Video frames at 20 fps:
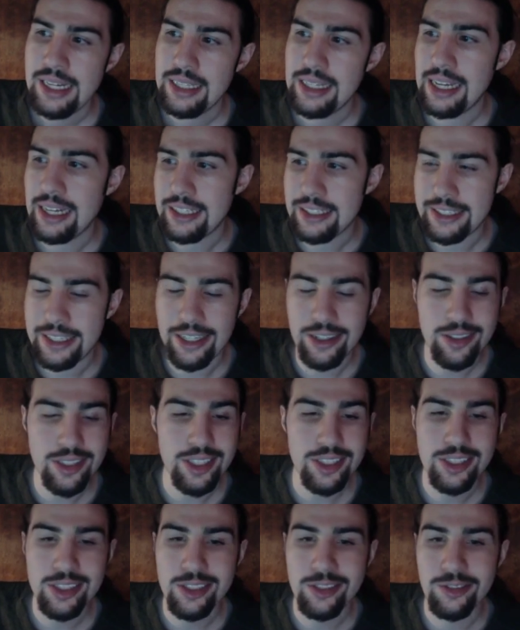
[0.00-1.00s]
that
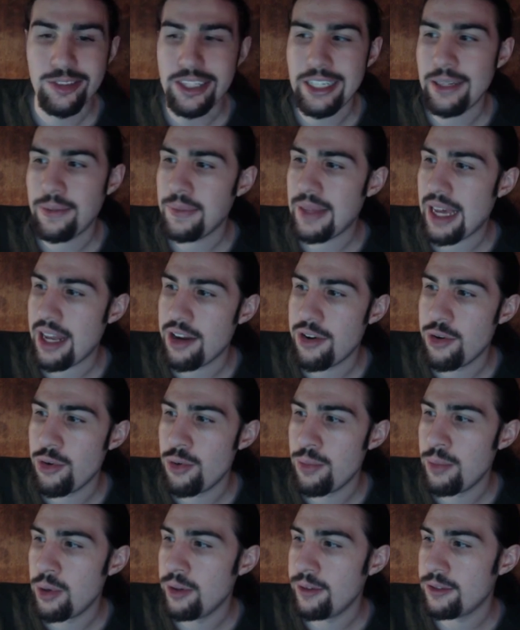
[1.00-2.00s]
Delta Stream, that
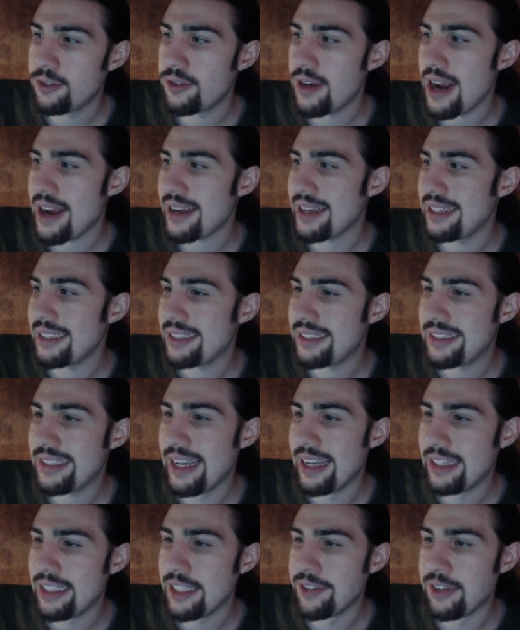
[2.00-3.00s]
new move, Dragon
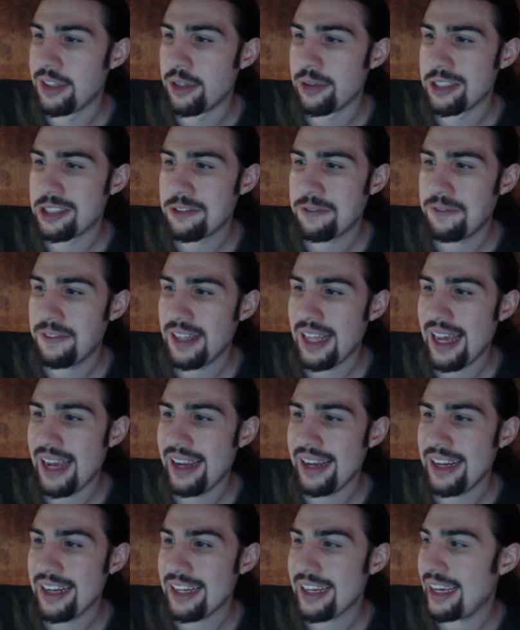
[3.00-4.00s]
Ascent, even though it's
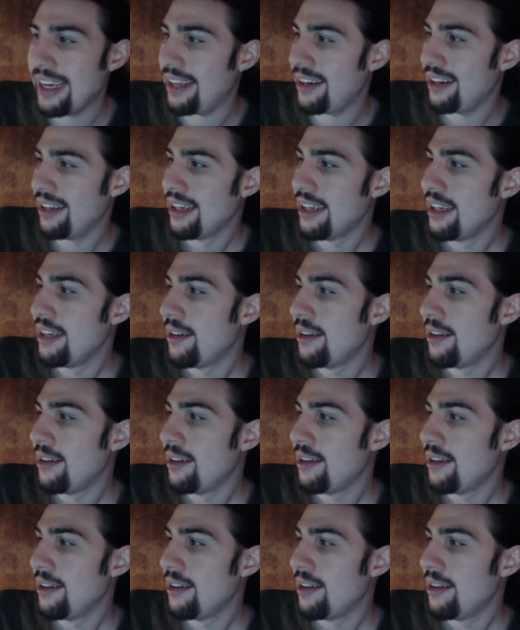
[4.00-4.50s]
flying, and